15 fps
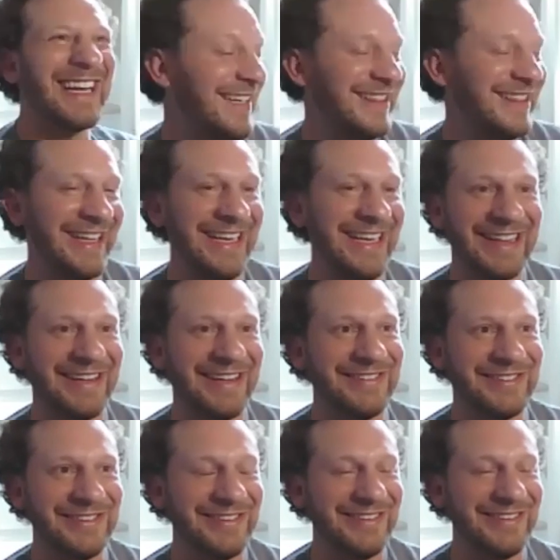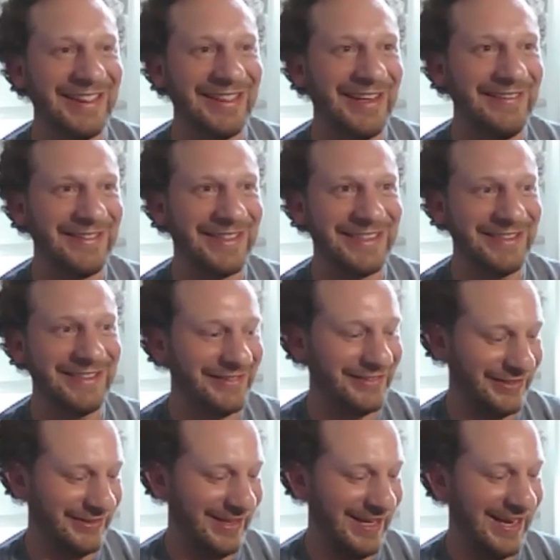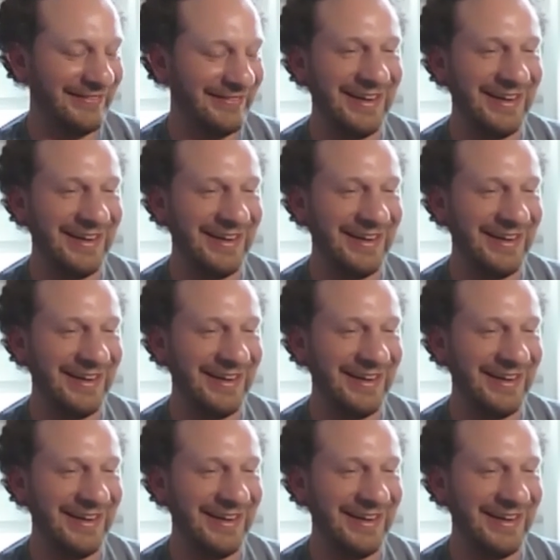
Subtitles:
thing, though, dude. I love that you do that